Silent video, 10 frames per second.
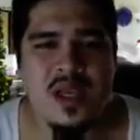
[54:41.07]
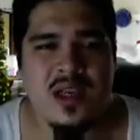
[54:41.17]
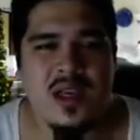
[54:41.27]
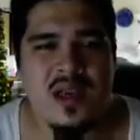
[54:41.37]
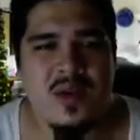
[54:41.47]

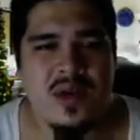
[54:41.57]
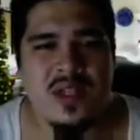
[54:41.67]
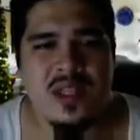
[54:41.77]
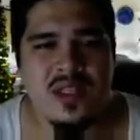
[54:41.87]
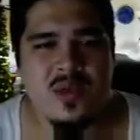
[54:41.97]
kind of one of
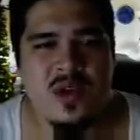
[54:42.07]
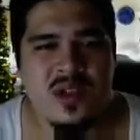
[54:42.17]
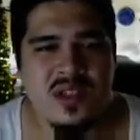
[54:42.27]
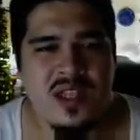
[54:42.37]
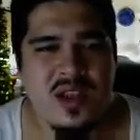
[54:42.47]
these
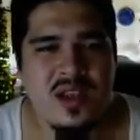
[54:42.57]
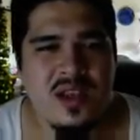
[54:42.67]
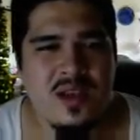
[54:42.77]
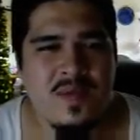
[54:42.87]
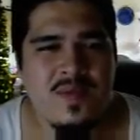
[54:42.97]
walls
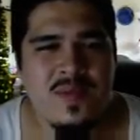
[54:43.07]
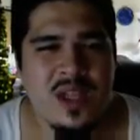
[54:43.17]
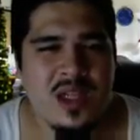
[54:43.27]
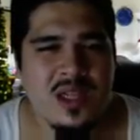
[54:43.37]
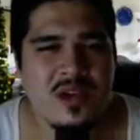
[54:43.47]
a
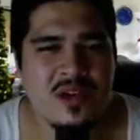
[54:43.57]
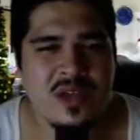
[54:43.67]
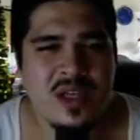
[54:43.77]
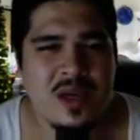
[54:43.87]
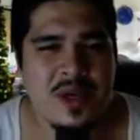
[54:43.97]
little,
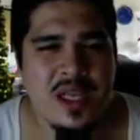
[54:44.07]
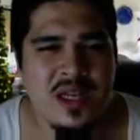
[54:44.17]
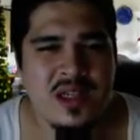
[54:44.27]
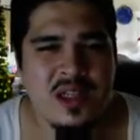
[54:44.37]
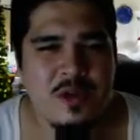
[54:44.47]
coming in a
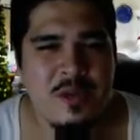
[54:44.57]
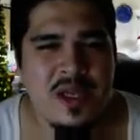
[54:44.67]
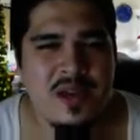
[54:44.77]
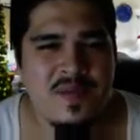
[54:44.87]
little bit,